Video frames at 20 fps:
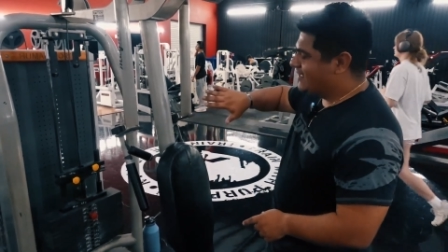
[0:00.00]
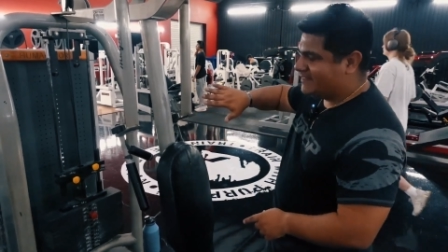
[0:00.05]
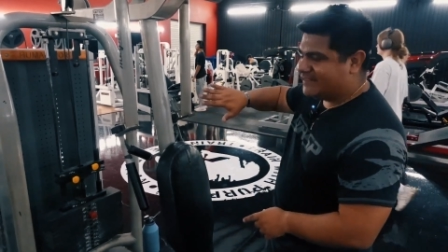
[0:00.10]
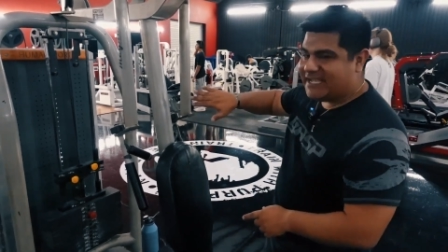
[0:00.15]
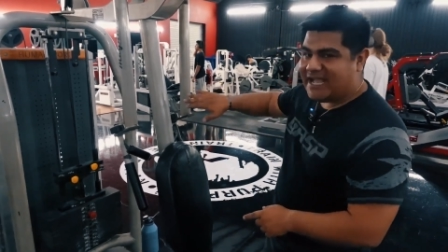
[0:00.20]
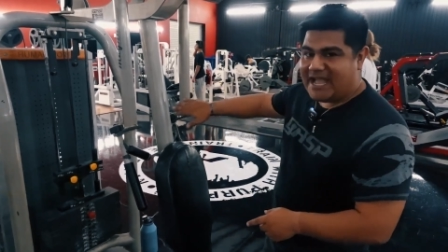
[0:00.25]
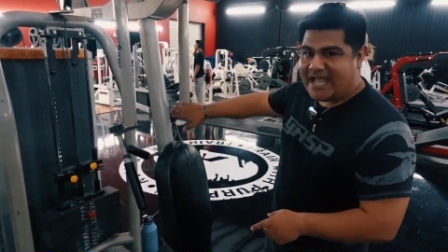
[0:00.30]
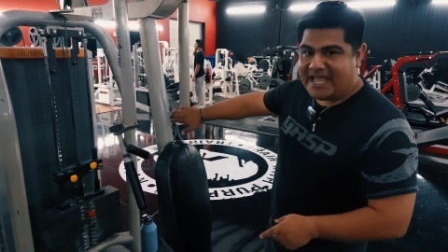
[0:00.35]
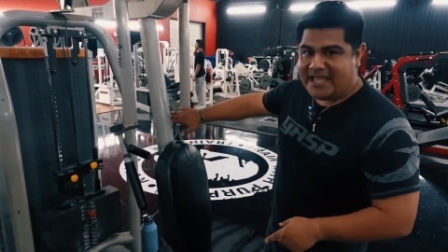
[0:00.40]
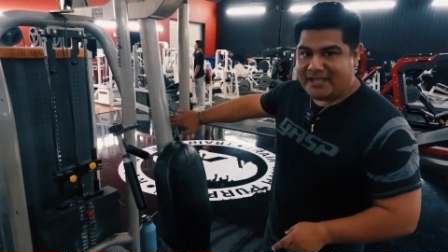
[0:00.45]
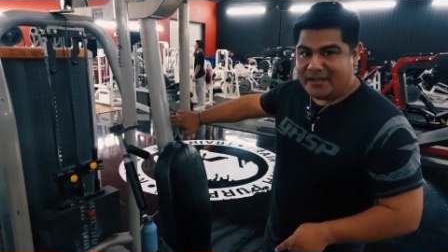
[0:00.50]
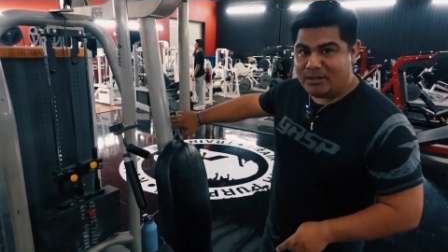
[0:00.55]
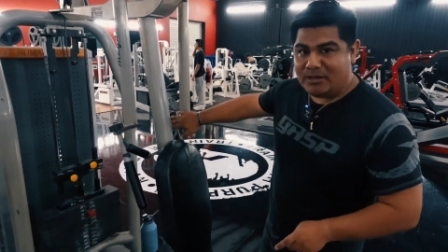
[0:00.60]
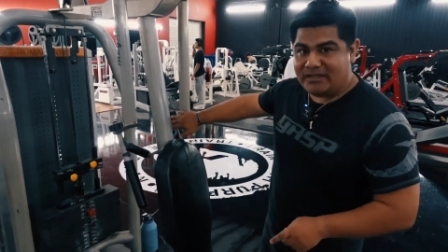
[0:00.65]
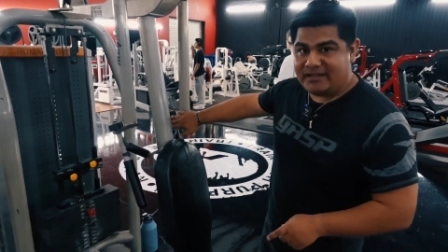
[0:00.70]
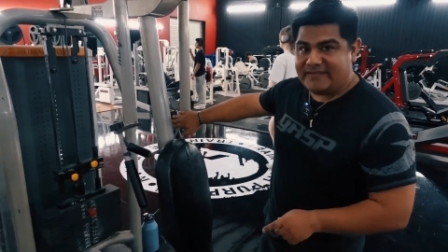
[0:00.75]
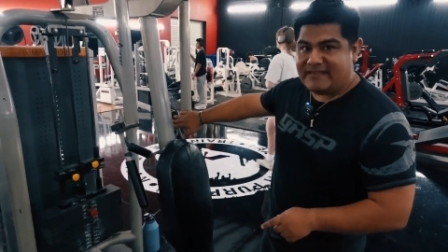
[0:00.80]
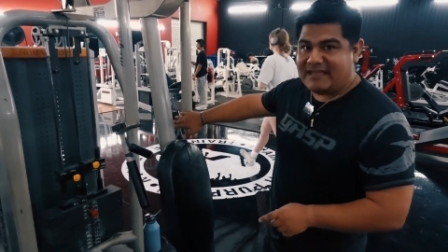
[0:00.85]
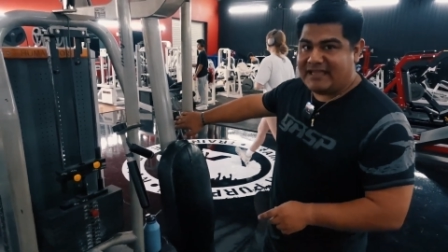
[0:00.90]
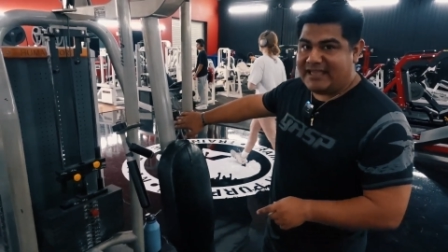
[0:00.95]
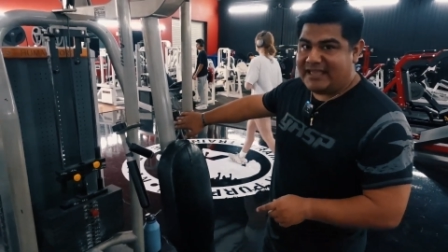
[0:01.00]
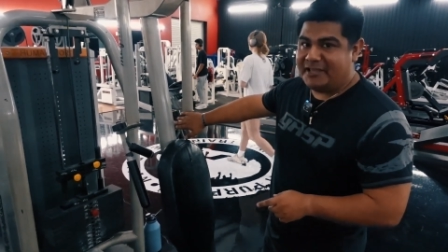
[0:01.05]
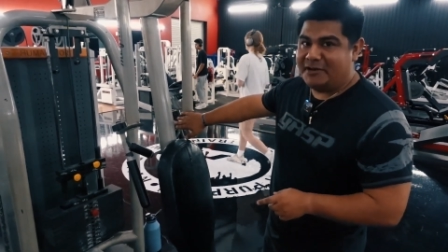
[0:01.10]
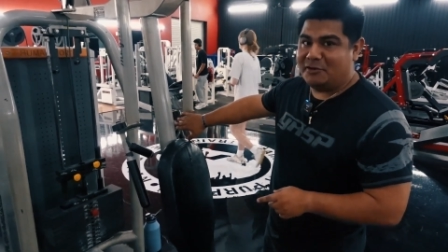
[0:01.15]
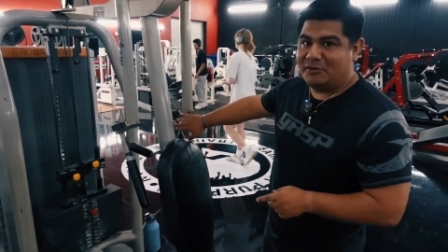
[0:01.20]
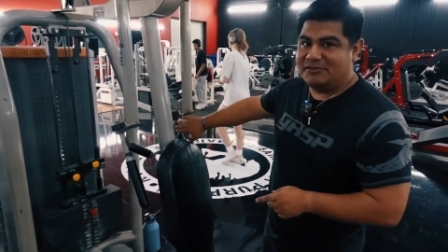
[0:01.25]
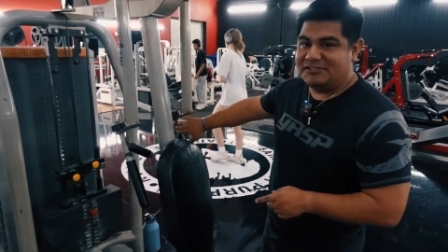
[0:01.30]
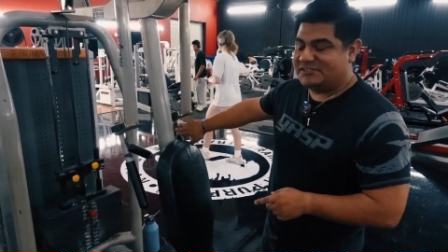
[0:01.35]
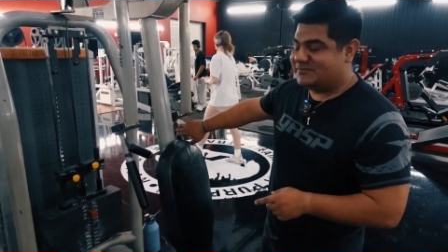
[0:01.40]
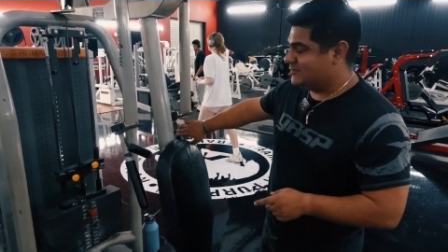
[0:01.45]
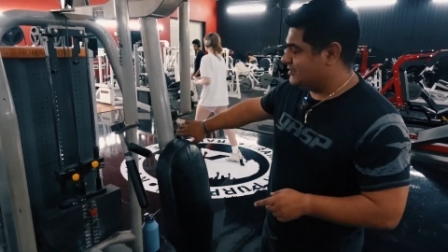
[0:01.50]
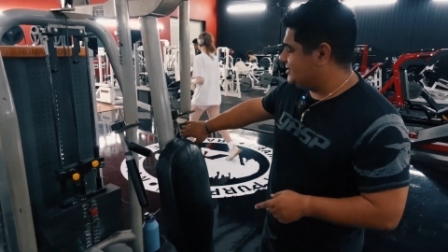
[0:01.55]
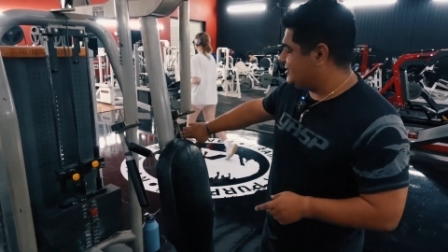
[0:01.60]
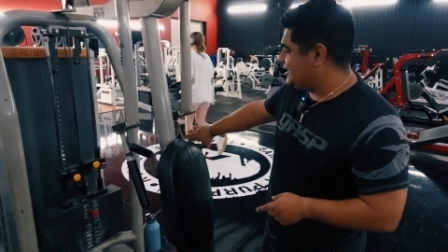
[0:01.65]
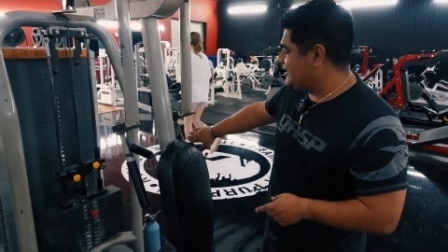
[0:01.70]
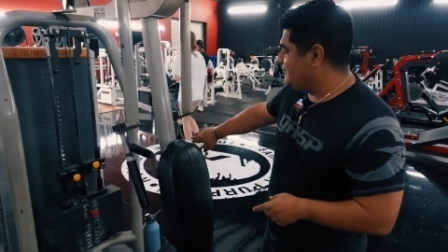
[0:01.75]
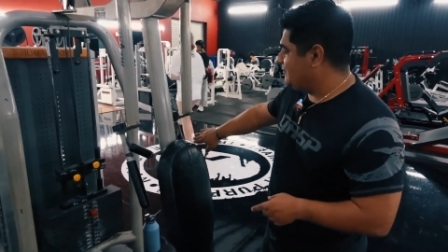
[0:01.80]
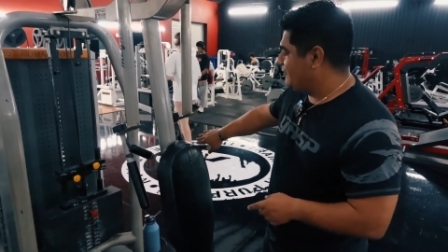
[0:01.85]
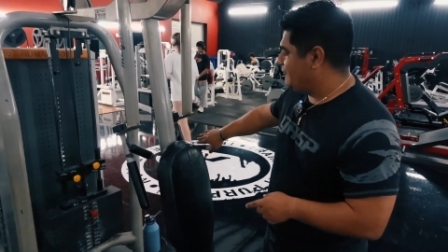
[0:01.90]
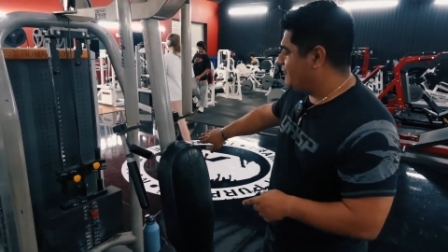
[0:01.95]
the angle of the hand on this
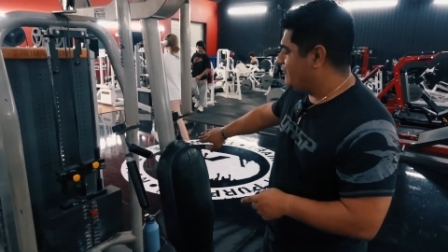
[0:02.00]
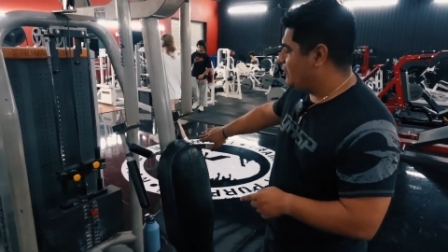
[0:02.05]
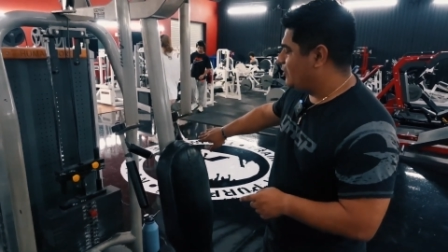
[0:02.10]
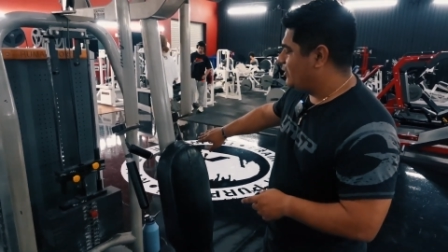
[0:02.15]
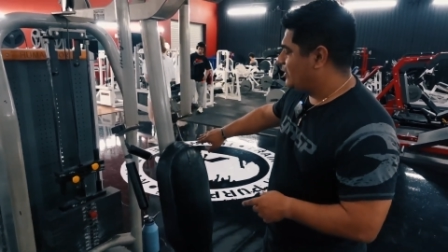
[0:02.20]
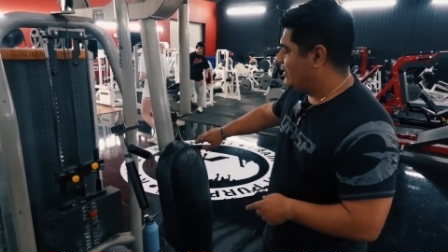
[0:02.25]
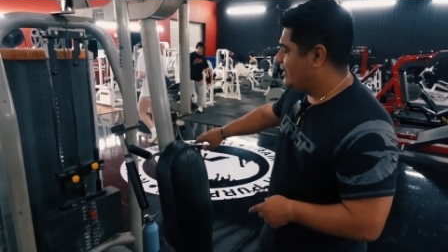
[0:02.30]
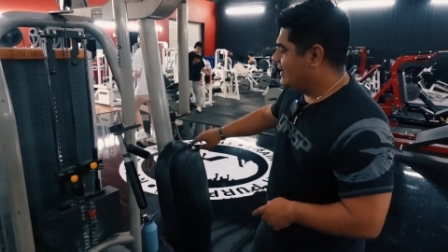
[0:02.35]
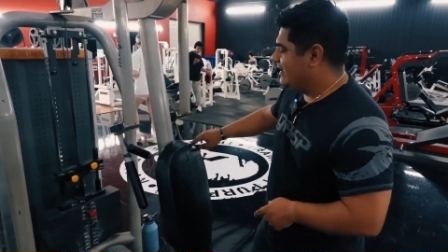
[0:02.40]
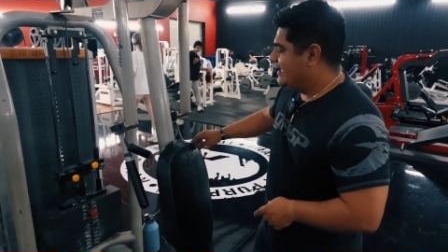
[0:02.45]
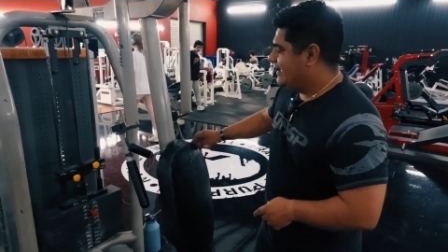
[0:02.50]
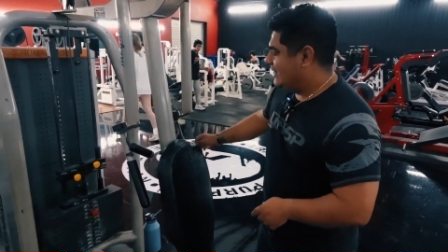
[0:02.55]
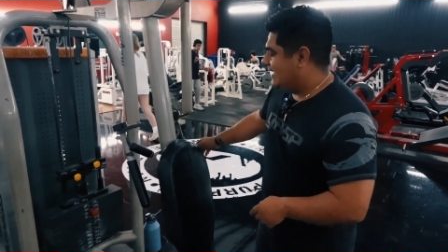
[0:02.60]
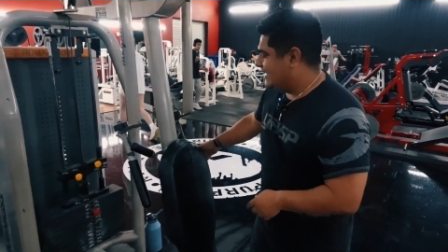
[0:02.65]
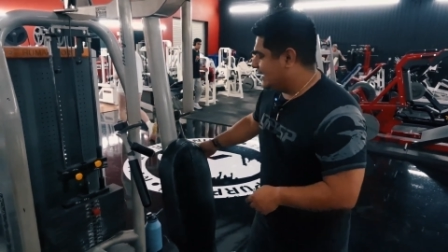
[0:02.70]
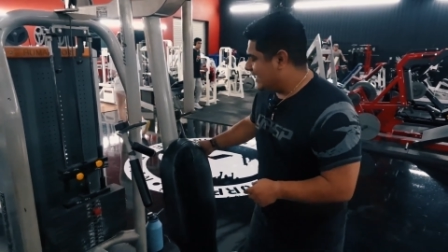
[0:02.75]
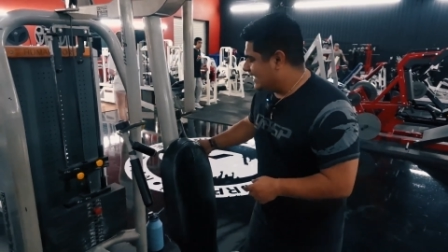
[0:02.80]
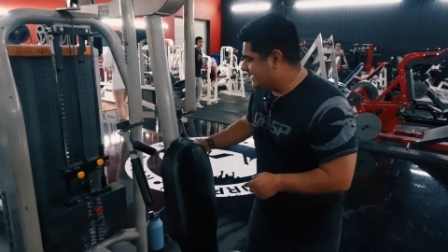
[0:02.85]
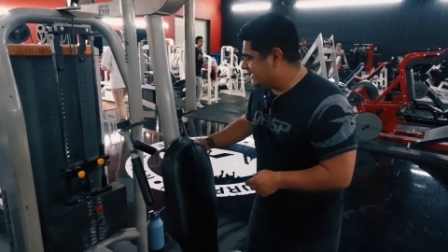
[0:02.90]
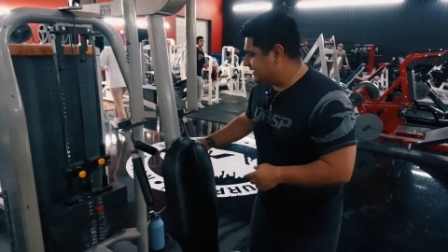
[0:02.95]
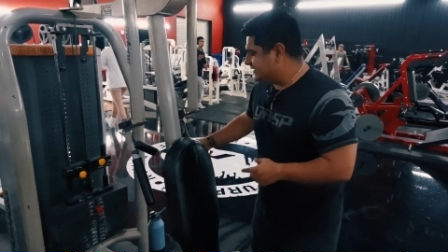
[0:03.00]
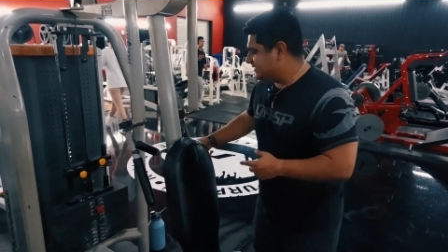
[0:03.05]
machine before. And like he